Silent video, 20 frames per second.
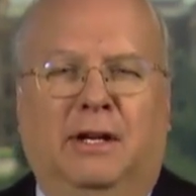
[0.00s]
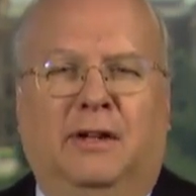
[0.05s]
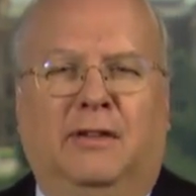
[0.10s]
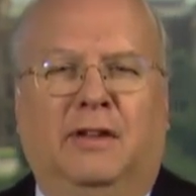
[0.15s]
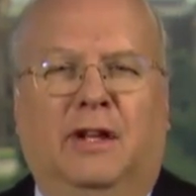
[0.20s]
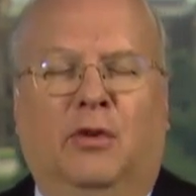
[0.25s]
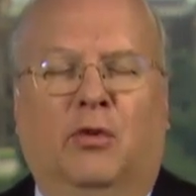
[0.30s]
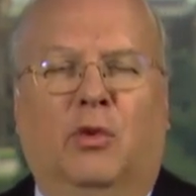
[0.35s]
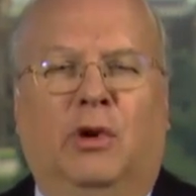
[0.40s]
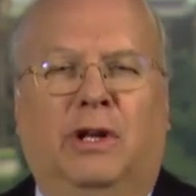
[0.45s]

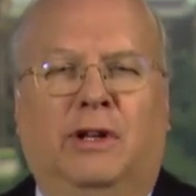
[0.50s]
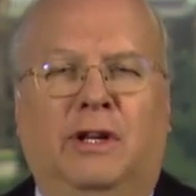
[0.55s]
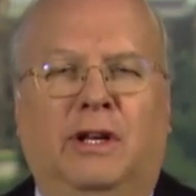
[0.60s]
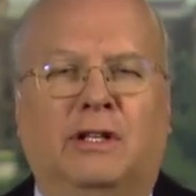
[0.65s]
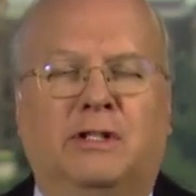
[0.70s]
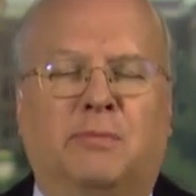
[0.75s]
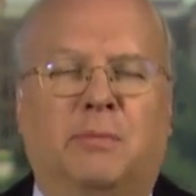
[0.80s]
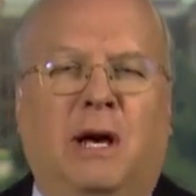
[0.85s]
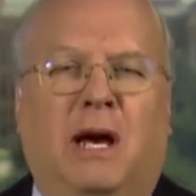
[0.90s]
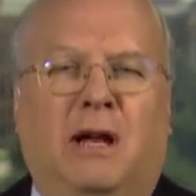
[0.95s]
that when
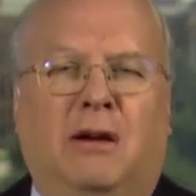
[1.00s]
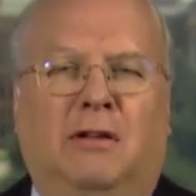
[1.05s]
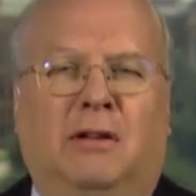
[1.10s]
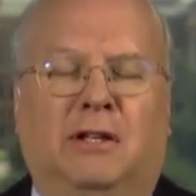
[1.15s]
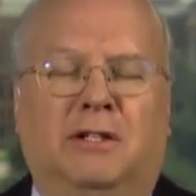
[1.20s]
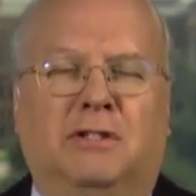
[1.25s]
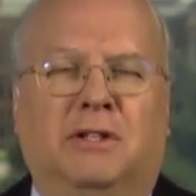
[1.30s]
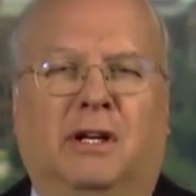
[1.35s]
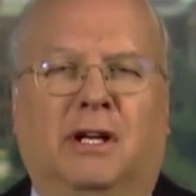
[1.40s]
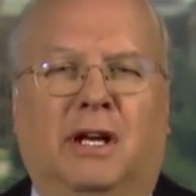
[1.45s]
this battle
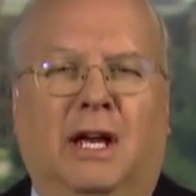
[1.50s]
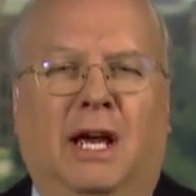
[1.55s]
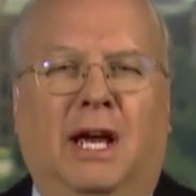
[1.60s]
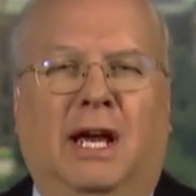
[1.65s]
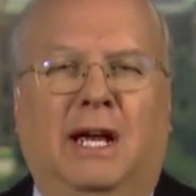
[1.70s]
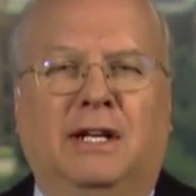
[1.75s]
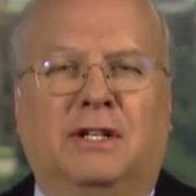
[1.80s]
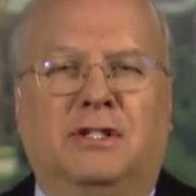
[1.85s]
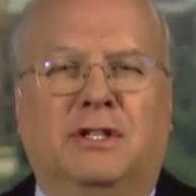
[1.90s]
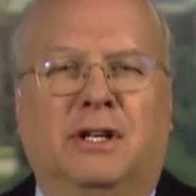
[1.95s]
is
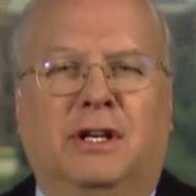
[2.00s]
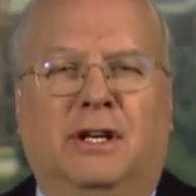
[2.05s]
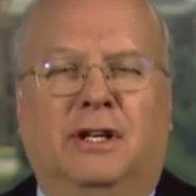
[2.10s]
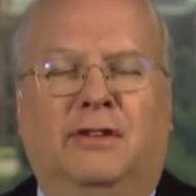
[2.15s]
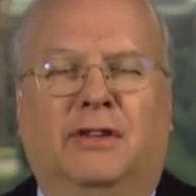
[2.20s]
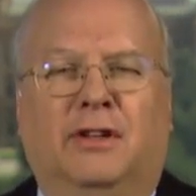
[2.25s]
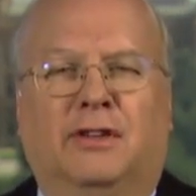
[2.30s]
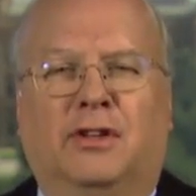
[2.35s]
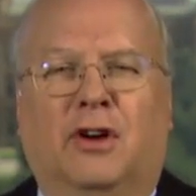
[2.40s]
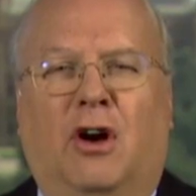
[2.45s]
engaged,
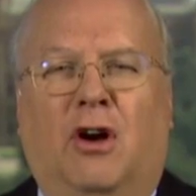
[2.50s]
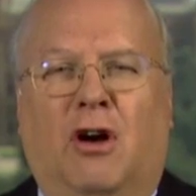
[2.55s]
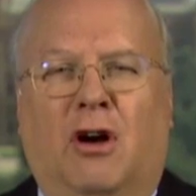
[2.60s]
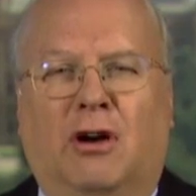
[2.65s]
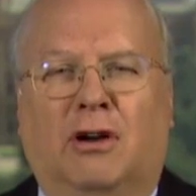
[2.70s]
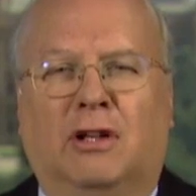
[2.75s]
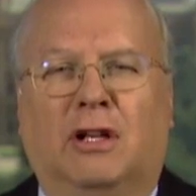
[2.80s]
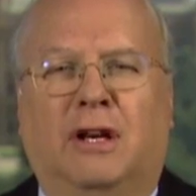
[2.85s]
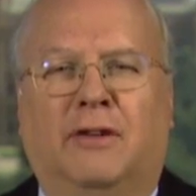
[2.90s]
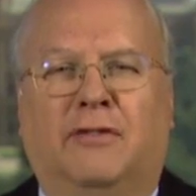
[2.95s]
that the
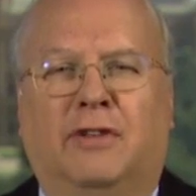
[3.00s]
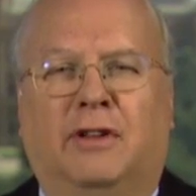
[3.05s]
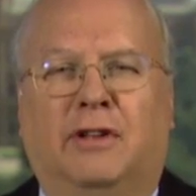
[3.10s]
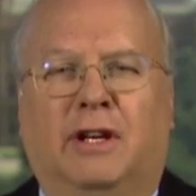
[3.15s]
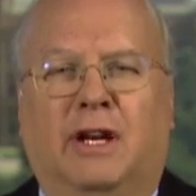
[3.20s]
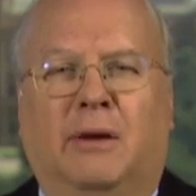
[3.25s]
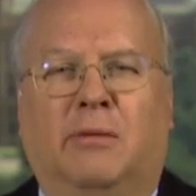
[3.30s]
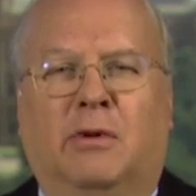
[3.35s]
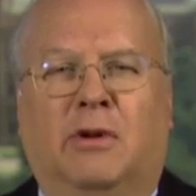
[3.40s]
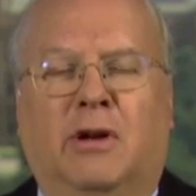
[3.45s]
hard left of the
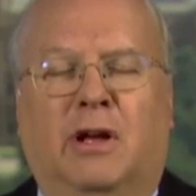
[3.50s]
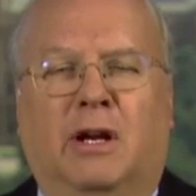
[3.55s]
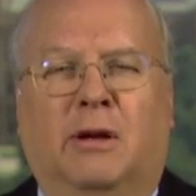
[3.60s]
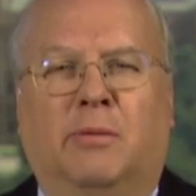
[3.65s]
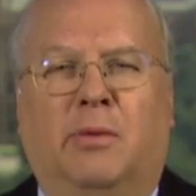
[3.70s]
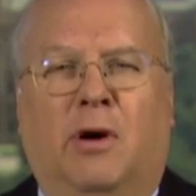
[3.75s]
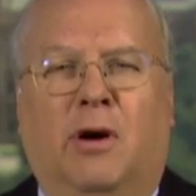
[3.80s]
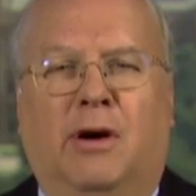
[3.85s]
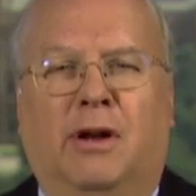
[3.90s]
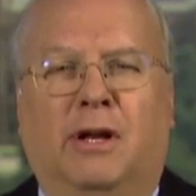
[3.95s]
Democratic
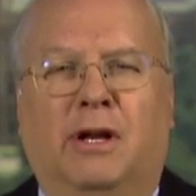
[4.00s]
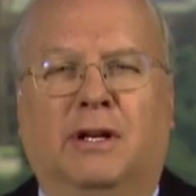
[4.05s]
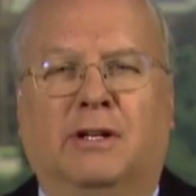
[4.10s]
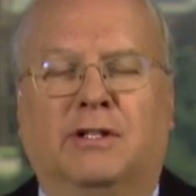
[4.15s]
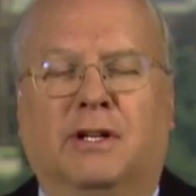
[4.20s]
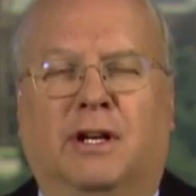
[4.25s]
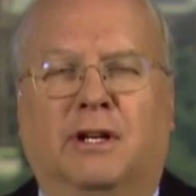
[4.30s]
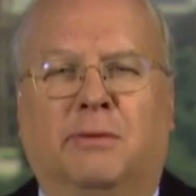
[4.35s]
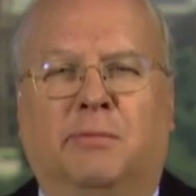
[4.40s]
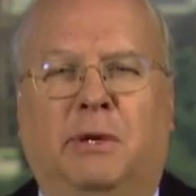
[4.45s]
Party is
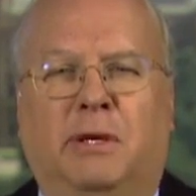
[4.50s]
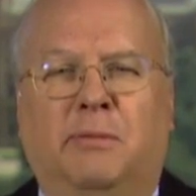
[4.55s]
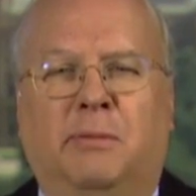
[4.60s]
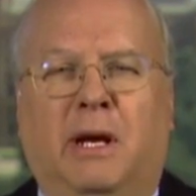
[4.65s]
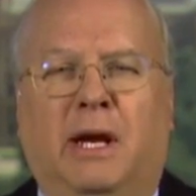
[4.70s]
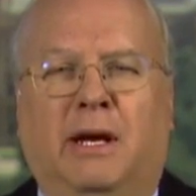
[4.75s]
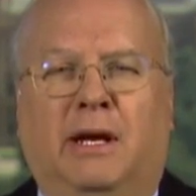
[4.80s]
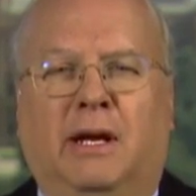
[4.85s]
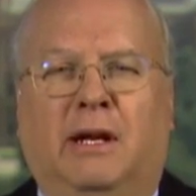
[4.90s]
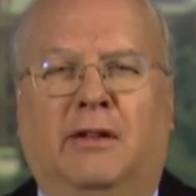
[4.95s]
going to be
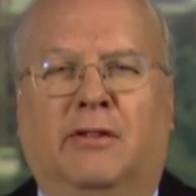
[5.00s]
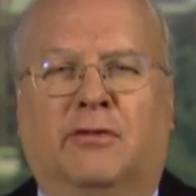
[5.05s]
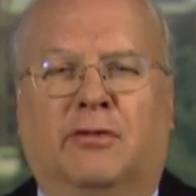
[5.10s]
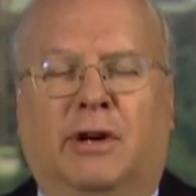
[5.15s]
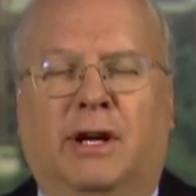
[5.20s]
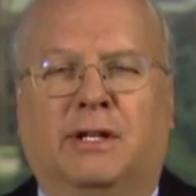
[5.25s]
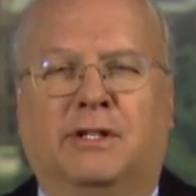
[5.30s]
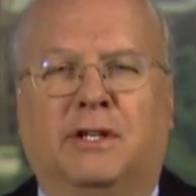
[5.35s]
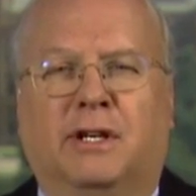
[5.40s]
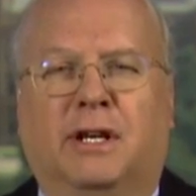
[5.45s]
making
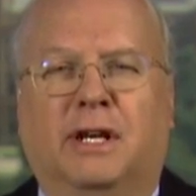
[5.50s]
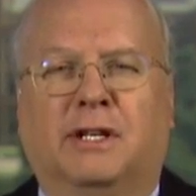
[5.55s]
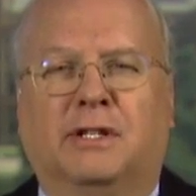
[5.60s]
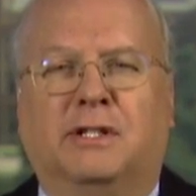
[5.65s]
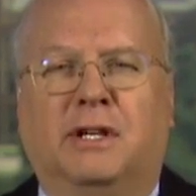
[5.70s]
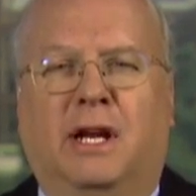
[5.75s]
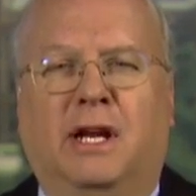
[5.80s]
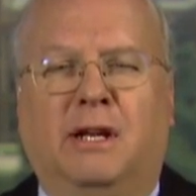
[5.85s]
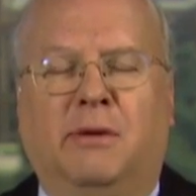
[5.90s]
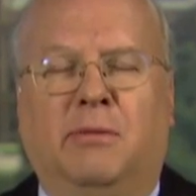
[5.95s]
threats
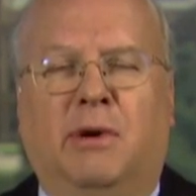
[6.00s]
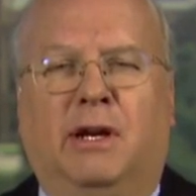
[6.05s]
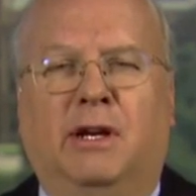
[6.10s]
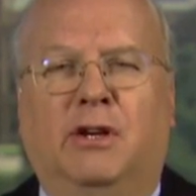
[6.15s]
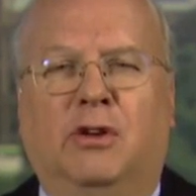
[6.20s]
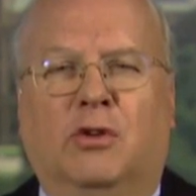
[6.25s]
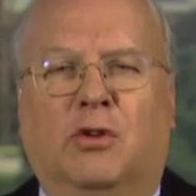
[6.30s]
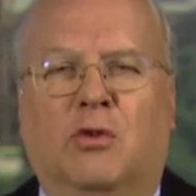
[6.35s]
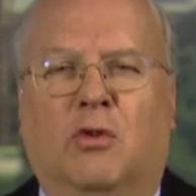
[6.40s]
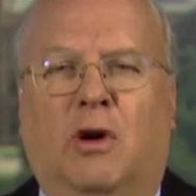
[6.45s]
against anybody
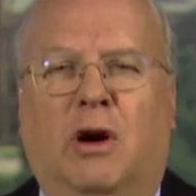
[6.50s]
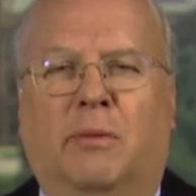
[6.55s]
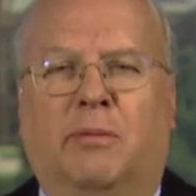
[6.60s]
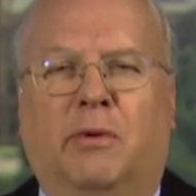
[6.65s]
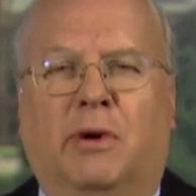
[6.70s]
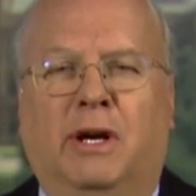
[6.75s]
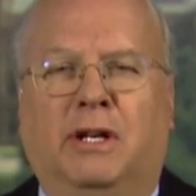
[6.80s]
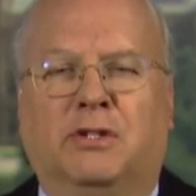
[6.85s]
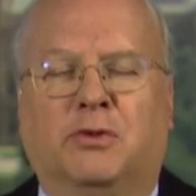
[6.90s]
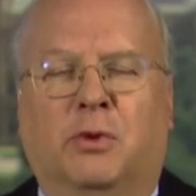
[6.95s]
who
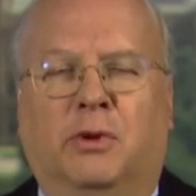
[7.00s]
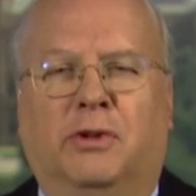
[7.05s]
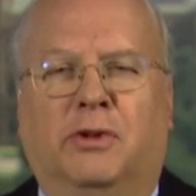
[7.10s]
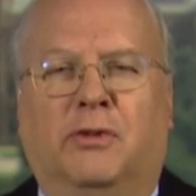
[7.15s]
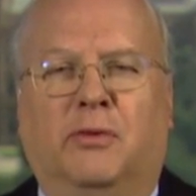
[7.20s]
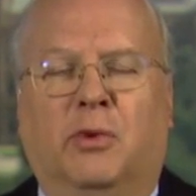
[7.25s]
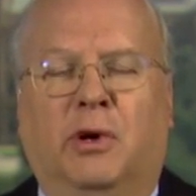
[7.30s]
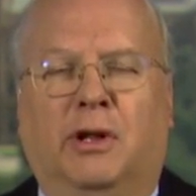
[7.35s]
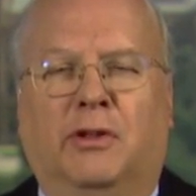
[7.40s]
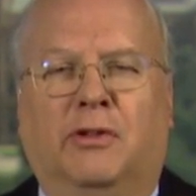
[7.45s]
cooperates with,
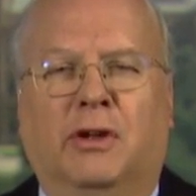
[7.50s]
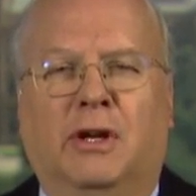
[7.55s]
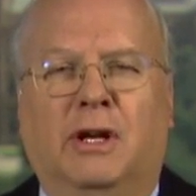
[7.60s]
with